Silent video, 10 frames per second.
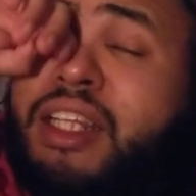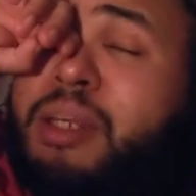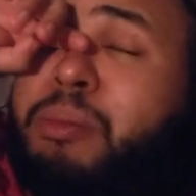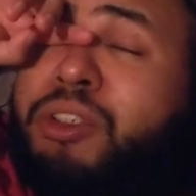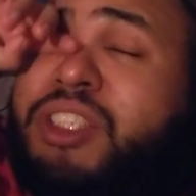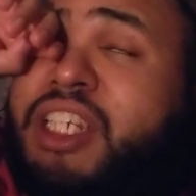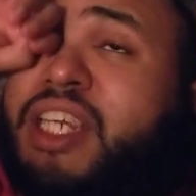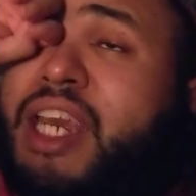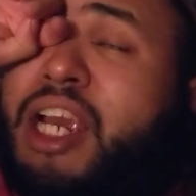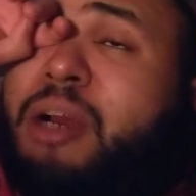They mostly
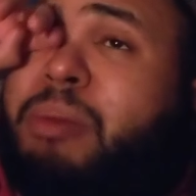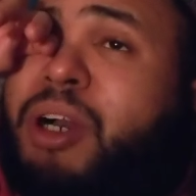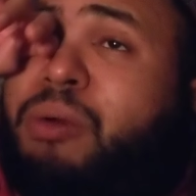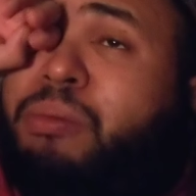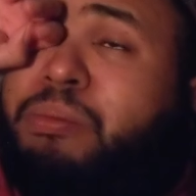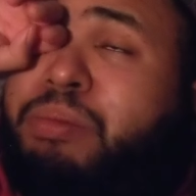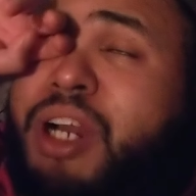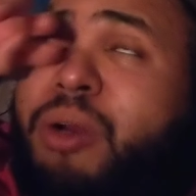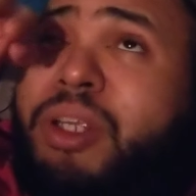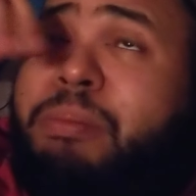care about
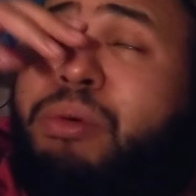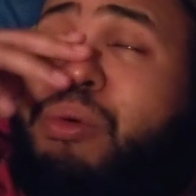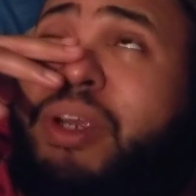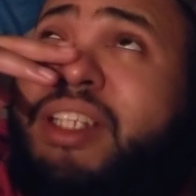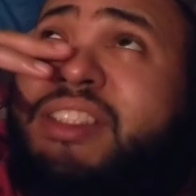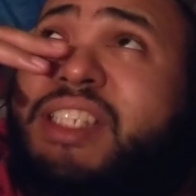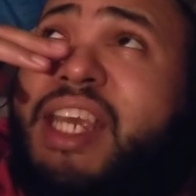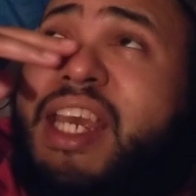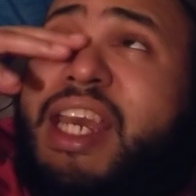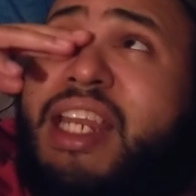brownie points
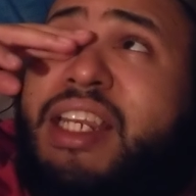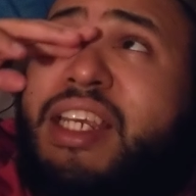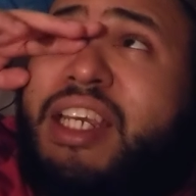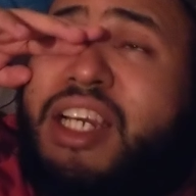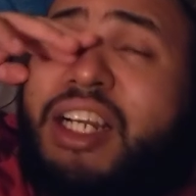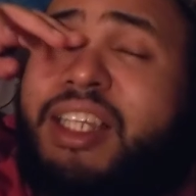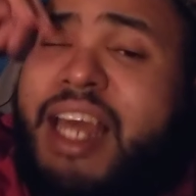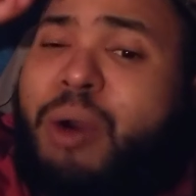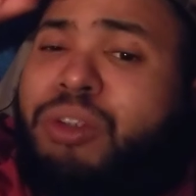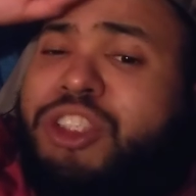and
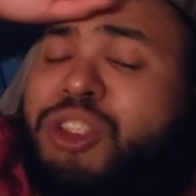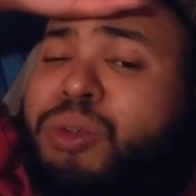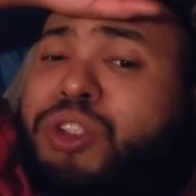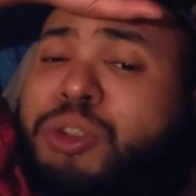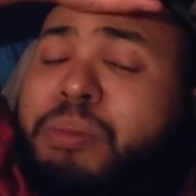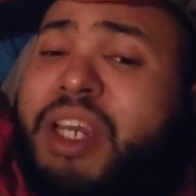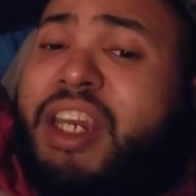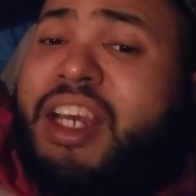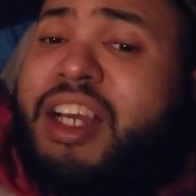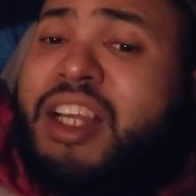clout on social
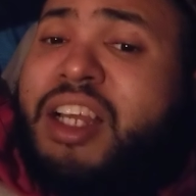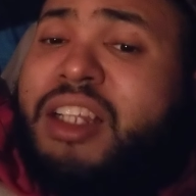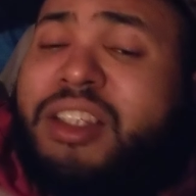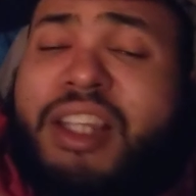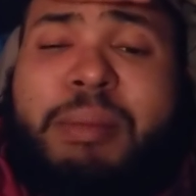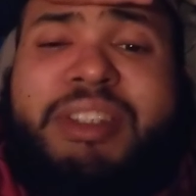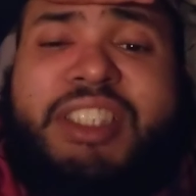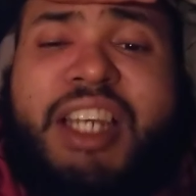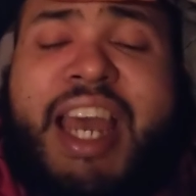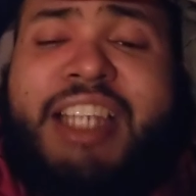media. Let me
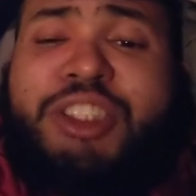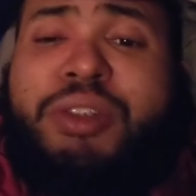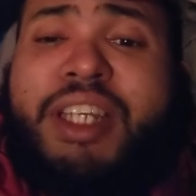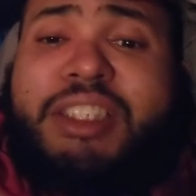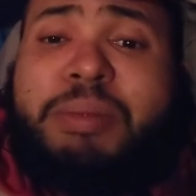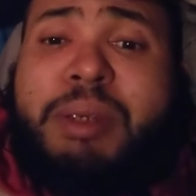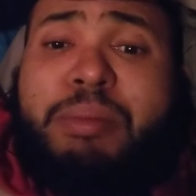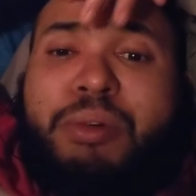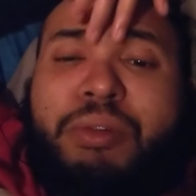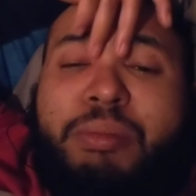ask you this,
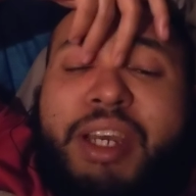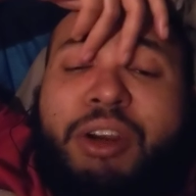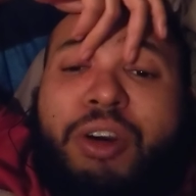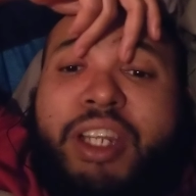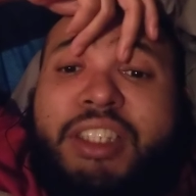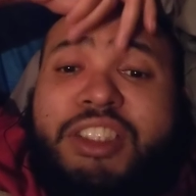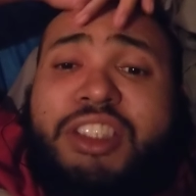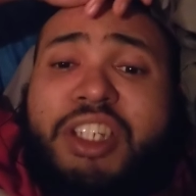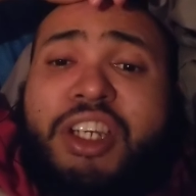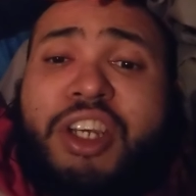people, my
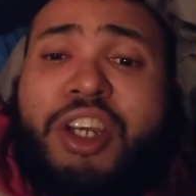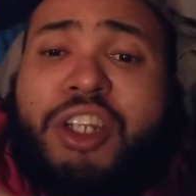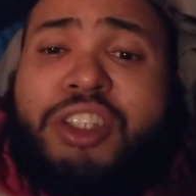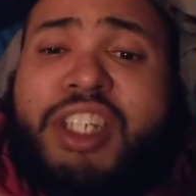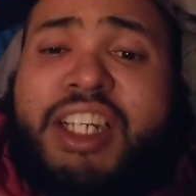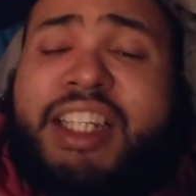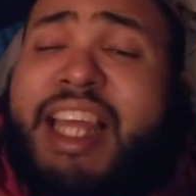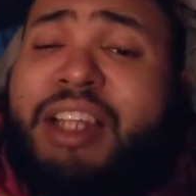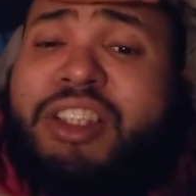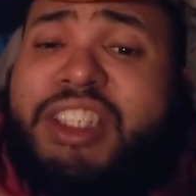audience.
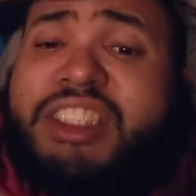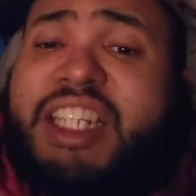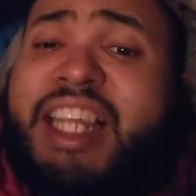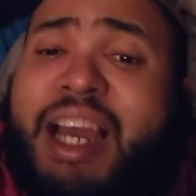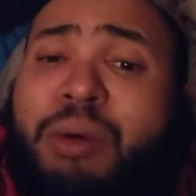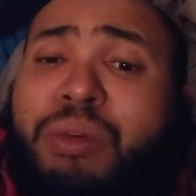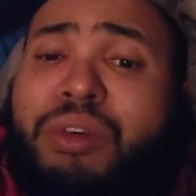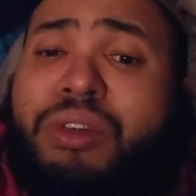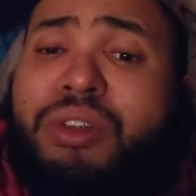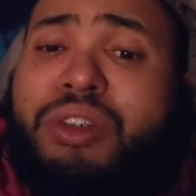Does clout
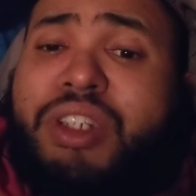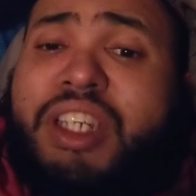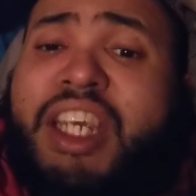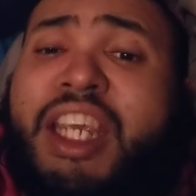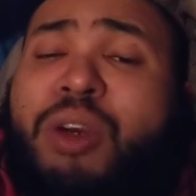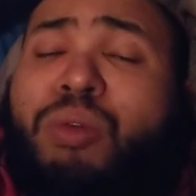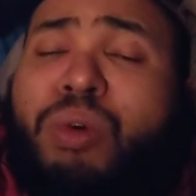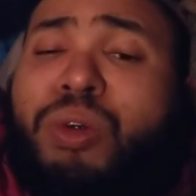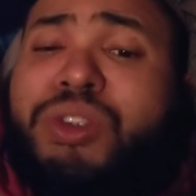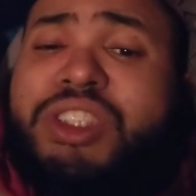
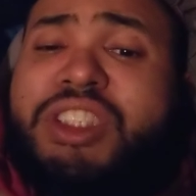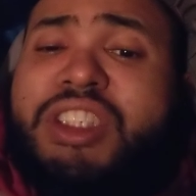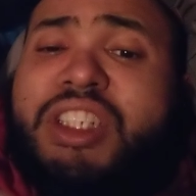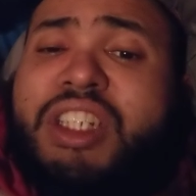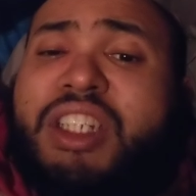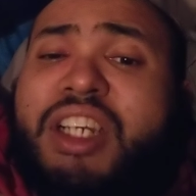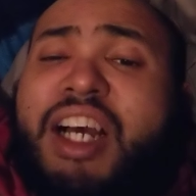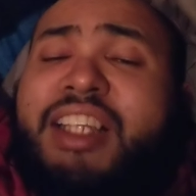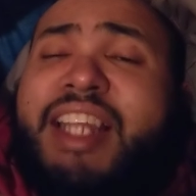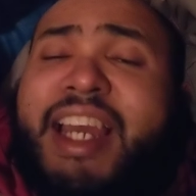equals
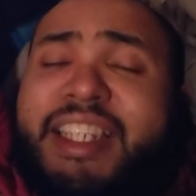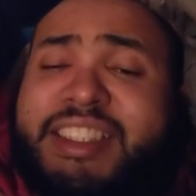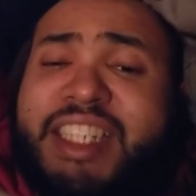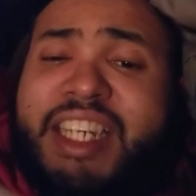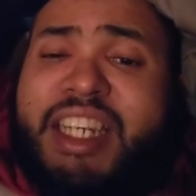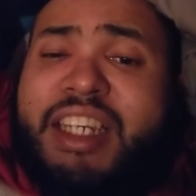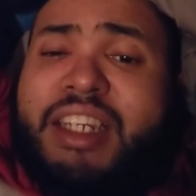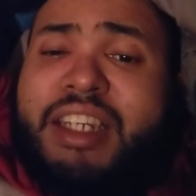a legacy?